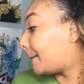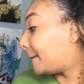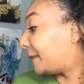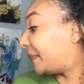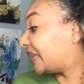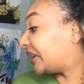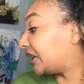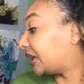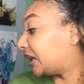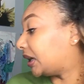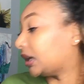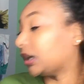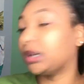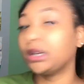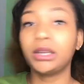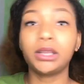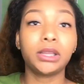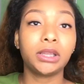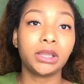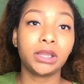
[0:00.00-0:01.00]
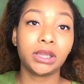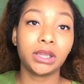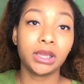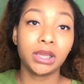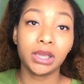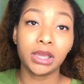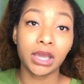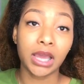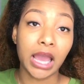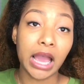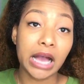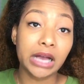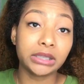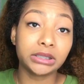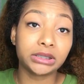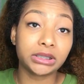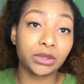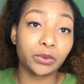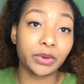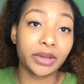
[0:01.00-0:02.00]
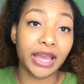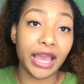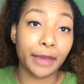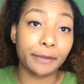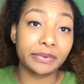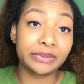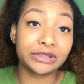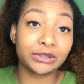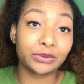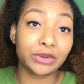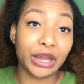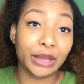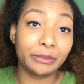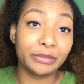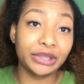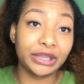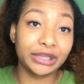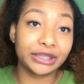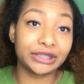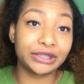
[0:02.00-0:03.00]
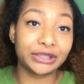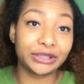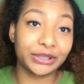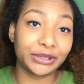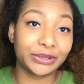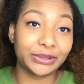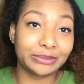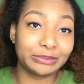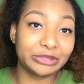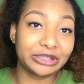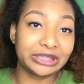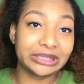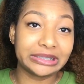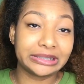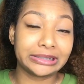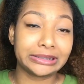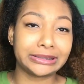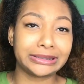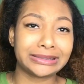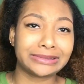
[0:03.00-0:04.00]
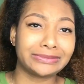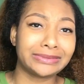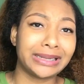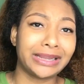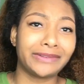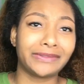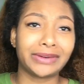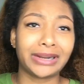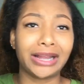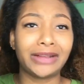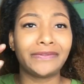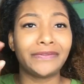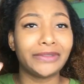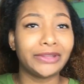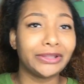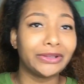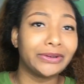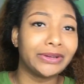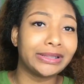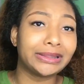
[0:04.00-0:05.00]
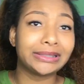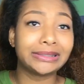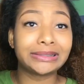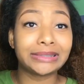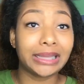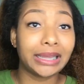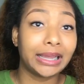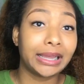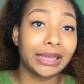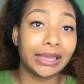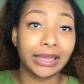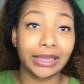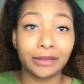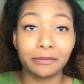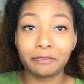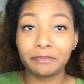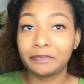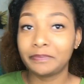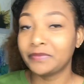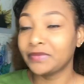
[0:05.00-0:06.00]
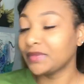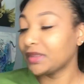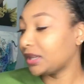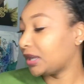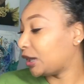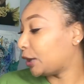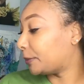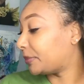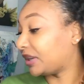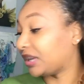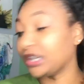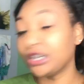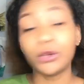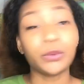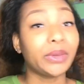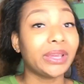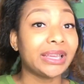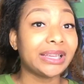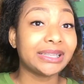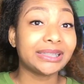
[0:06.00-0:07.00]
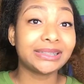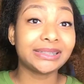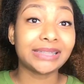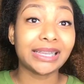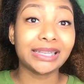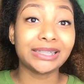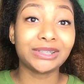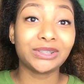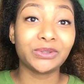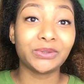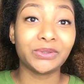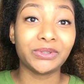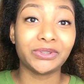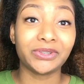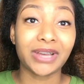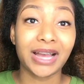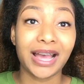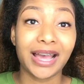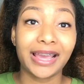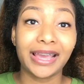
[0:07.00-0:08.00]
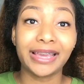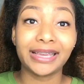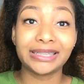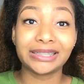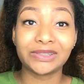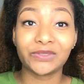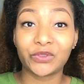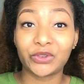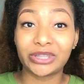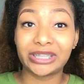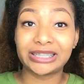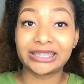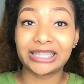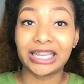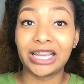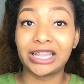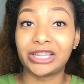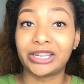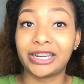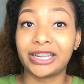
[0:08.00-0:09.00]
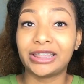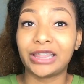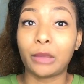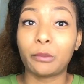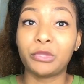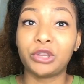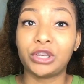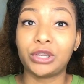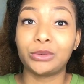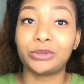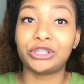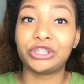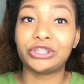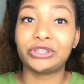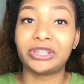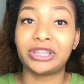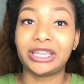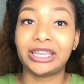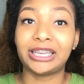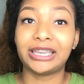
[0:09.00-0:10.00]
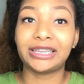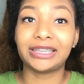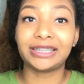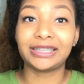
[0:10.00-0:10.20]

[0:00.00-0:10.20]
but I'll see what happens when I mix. It's just whatever I feel at the time. But anyway, stay tuned, you guys, for this color and let me know what you think.